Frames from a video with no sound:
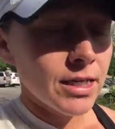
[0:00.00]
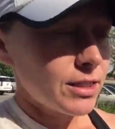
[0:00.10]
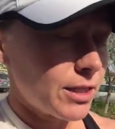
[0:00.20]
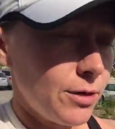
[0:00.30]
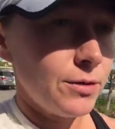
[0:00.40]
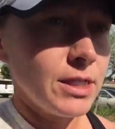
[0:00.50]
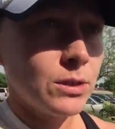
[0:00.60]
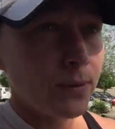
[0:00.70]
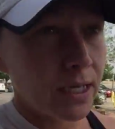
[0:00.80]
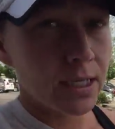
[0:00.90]
So
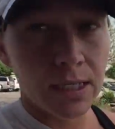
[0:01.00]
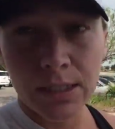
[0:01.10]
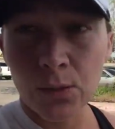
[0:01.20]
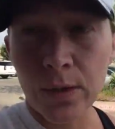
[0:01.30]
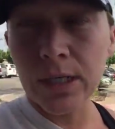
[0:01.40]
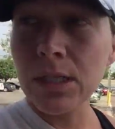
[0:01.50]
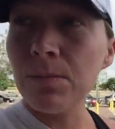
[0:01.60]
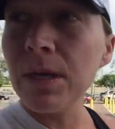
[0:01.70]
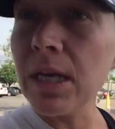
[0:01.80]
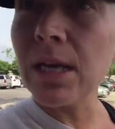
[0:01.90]
this week is going to
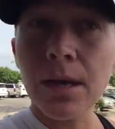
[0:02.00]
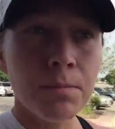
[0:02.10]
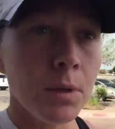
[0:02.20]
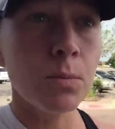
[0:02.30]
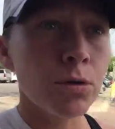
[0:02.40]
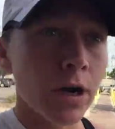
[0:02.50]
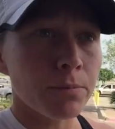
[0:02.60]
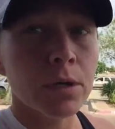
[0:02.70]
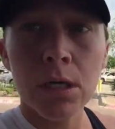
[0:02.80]
be meal prep